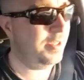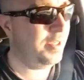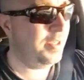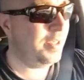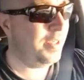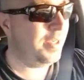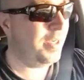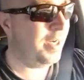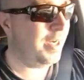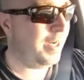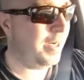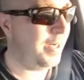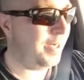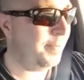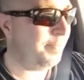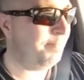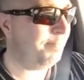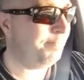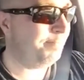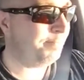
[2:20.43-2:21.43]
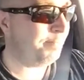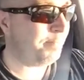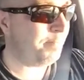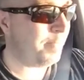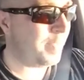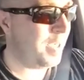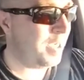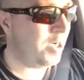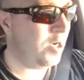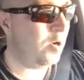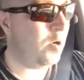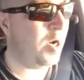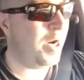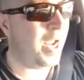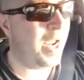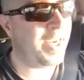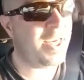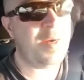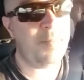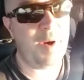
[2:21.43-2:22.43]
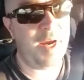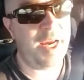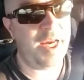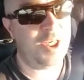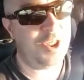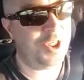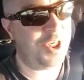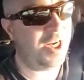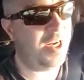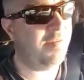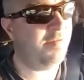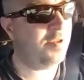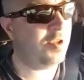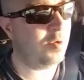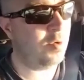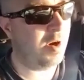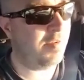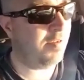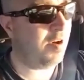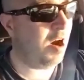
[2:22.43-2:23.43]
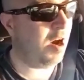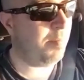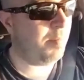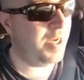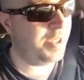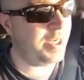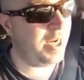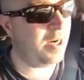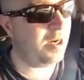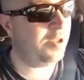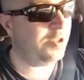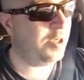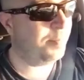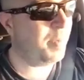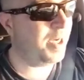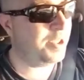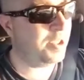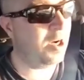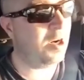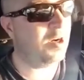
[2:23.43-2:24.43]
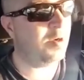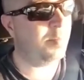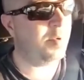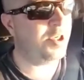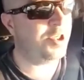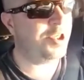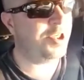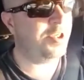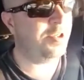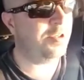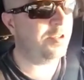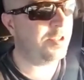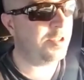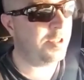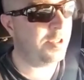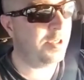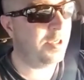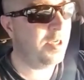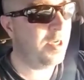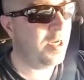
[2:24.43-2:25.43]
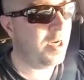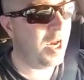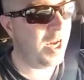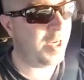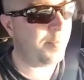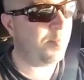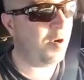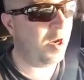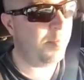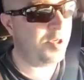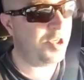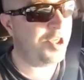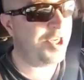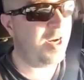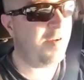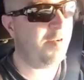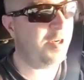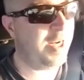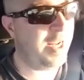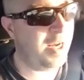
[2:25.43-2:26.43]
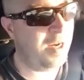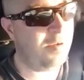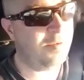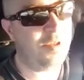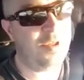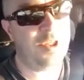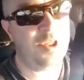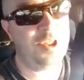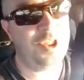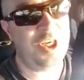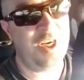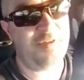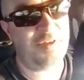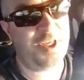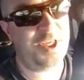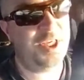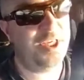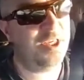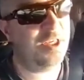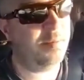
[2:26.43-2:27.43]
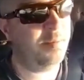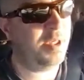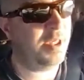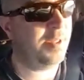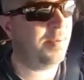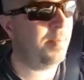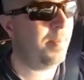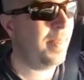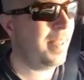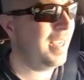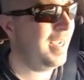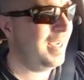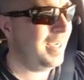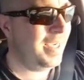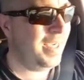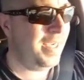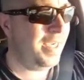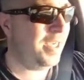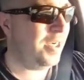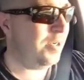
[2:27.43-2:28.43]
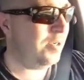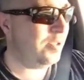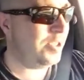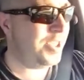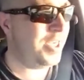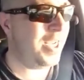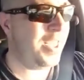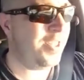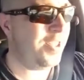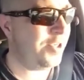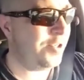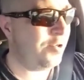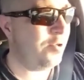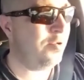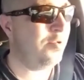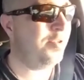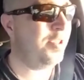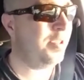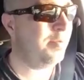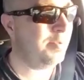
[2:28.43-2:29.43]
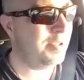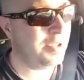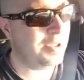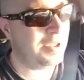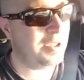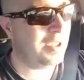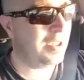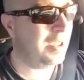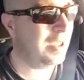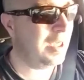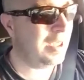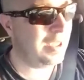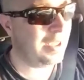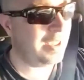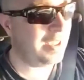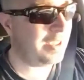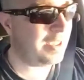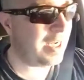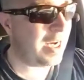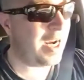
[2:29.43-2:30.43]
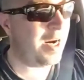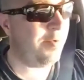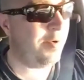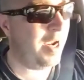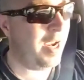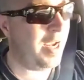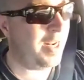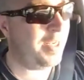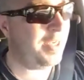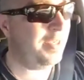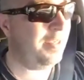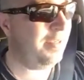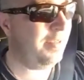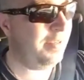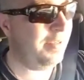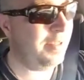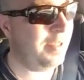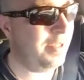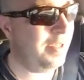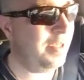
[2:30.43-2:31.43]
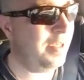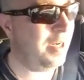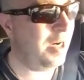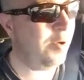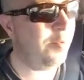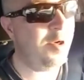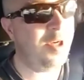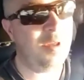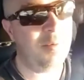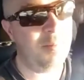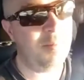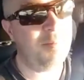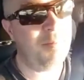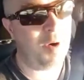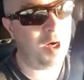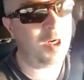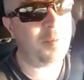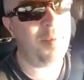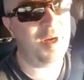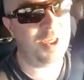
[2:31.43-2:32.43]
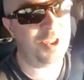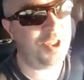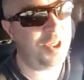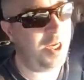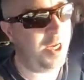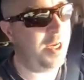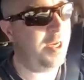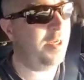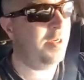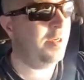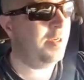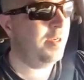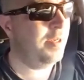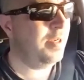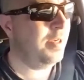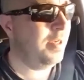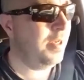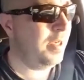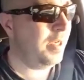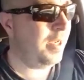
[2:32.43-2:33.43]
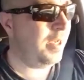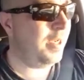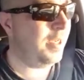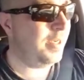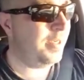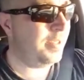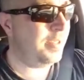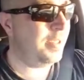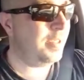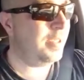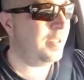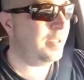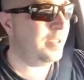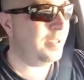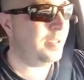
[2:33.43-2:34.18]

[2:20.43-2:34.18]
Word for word: Um, you know, and I keep my head shaved, so I've got my my Donald Brashears, and I could probably shave her down to the Jeff Skinner, but you know, to tell you the truth, it was uh, a little Ty Ratty, uh, a real Mark Messier, and uh,